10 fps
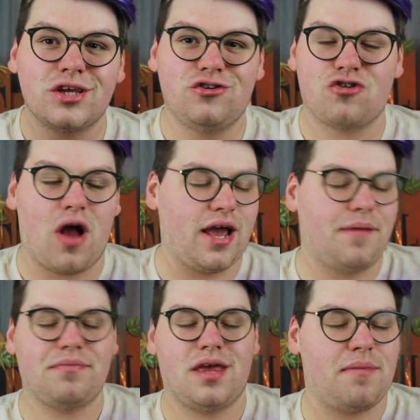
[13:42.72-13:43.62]
try
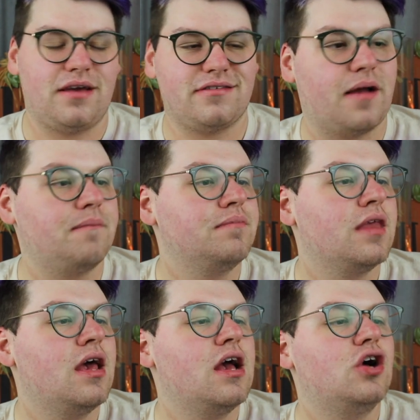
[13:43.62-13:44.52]
it. Amazing.
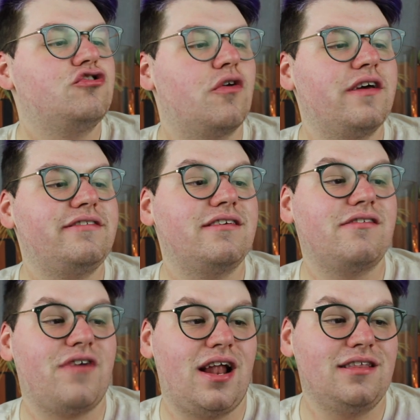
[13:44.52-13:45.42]
So this is
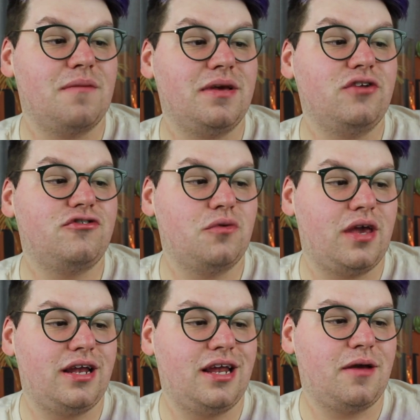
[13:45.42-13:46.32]
vanilla bean
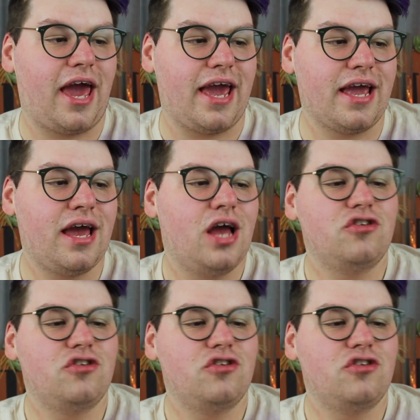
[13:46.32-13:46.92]
zucchini cake